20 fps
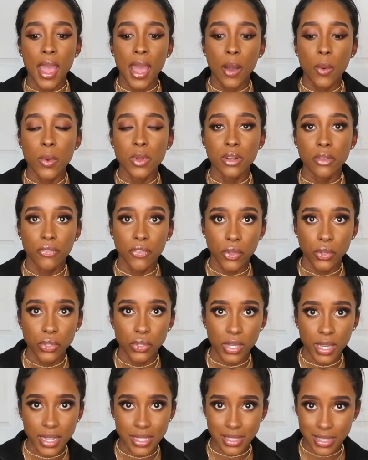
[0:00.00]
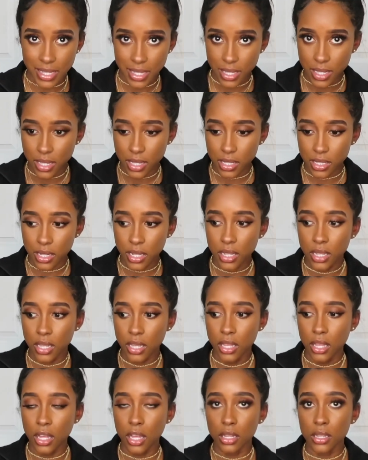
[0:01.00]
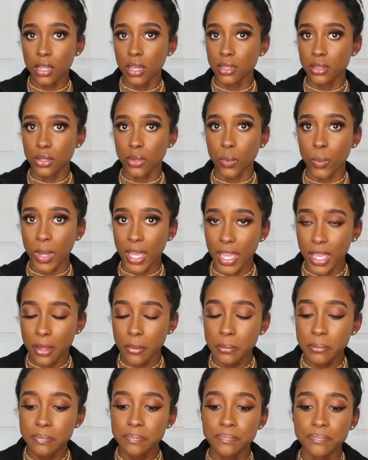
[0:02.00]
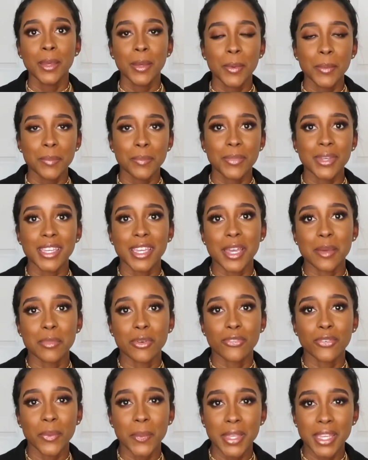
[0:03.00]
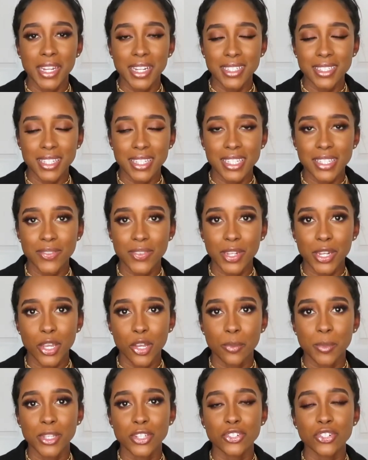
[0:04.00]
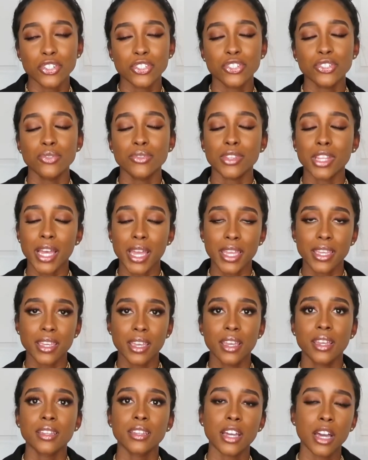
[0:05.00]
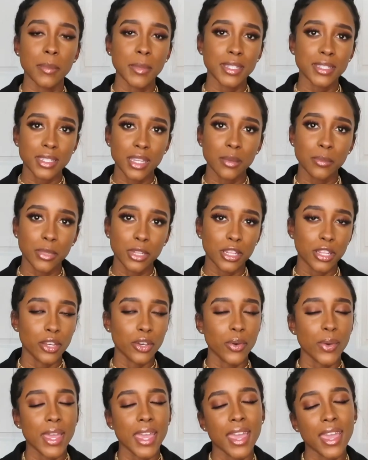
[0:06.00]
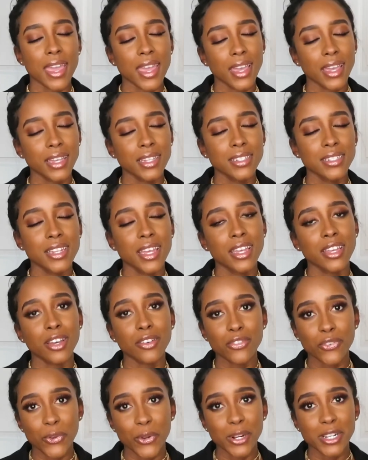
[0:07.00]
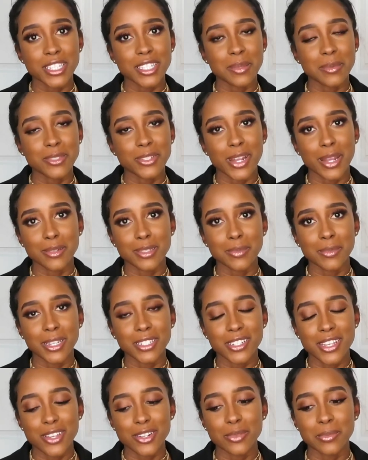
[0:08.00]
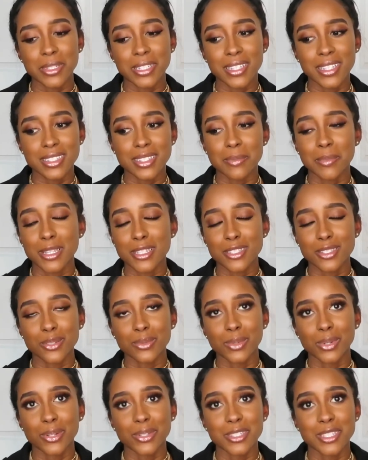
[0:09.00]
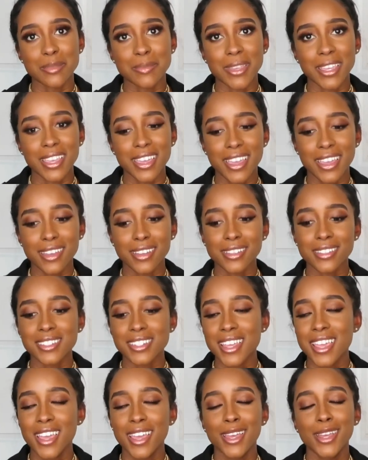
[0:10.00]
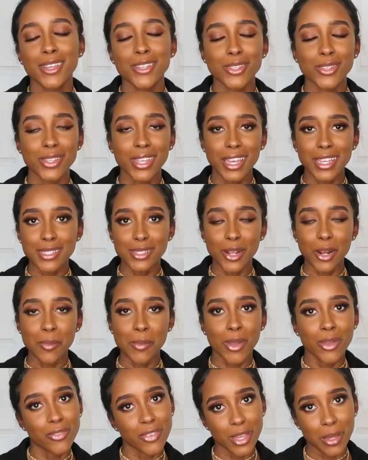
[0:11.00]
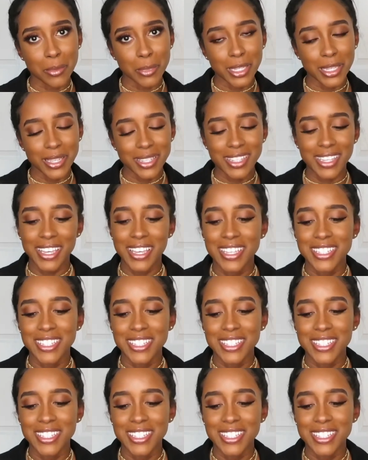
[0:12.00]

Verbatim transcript: I want to fill you guys in along the way. But yeah, before we get into this video, be sure to like, comment down below, and of course subscribe to my channel because it means the world to me and you guys are my family.